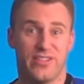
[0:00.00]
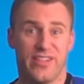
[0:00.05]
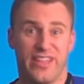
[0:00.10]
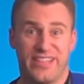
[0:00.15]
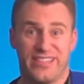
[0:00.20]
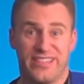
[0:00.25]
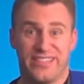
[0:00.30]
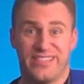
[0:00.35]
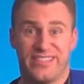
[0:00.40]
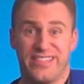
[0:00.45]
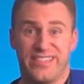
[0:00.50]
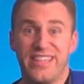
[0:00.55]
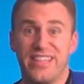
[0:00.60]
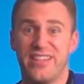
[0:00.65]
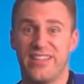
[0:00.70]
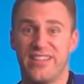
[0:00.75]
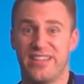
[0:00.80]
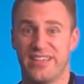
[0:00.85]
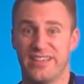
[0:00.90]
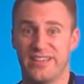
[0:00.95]
like
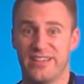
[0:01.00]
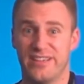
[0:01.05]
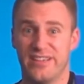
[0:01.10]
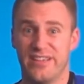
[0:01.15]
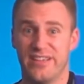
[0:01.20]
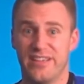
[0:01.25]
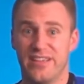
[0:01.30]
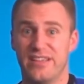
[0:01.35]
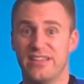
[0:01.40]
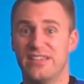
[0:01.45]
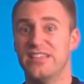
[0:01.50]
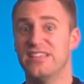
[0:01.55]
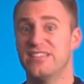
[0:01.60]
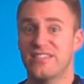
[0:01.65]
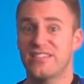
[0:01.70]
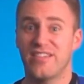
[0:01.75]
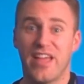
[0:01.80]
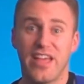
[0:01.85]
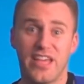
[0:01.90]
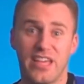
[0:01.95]
stealing,
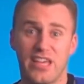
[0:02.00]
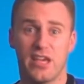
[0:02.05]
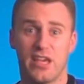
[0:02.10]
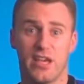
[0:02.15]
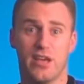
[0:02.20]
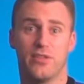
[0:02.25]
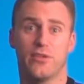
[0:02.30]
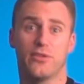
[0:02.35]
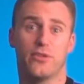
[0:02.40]
disliking